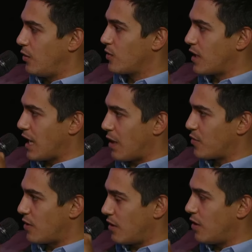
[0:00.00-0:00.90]
And those
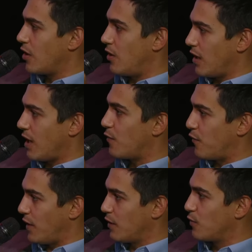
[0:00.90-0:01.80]
gaps are not gonna get
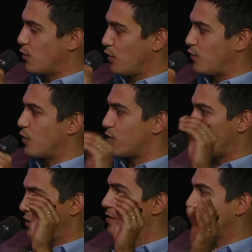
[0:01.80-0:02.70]
filled for the first
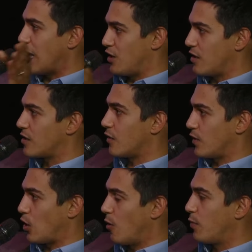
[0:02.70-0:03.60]
stages of
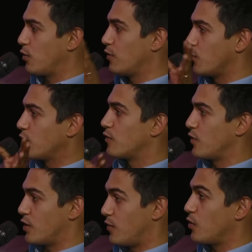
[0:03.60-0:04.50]
the company for the
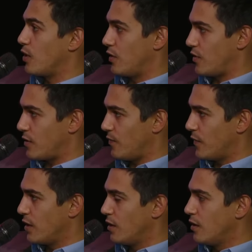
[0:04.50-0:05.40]
first few years.
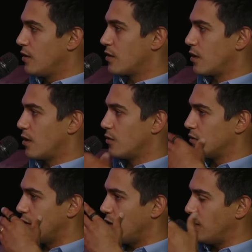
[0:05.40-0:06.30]

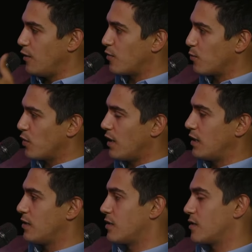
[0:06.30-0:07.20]
So different
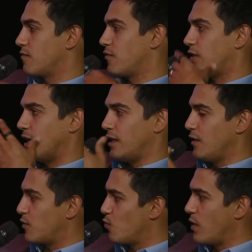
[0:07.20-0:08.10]
providers find
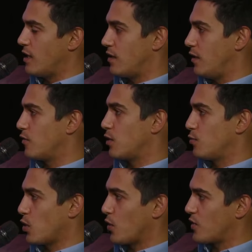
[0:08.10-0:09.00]
different ways and
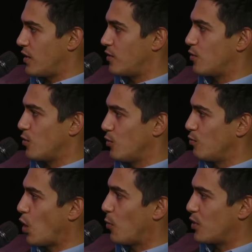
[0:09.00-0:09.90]
different proxies
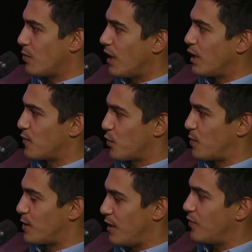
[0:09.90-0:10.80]
to optimize for
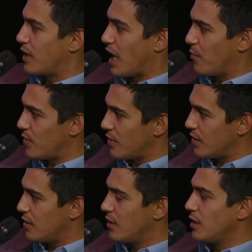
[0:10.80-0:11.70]
specific apps,
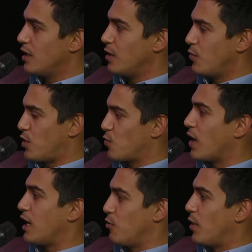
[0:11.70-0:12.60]
which is
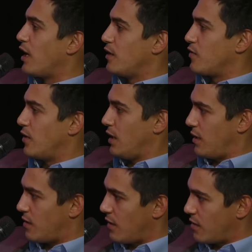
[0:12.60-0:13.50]
why you buy different
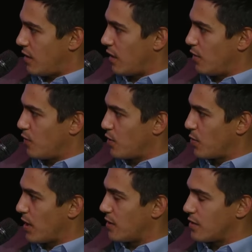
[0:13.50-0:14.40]
data sets, like in the
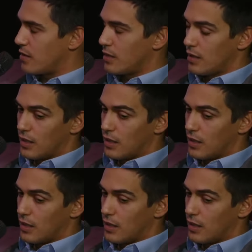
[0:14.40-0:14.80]
first place.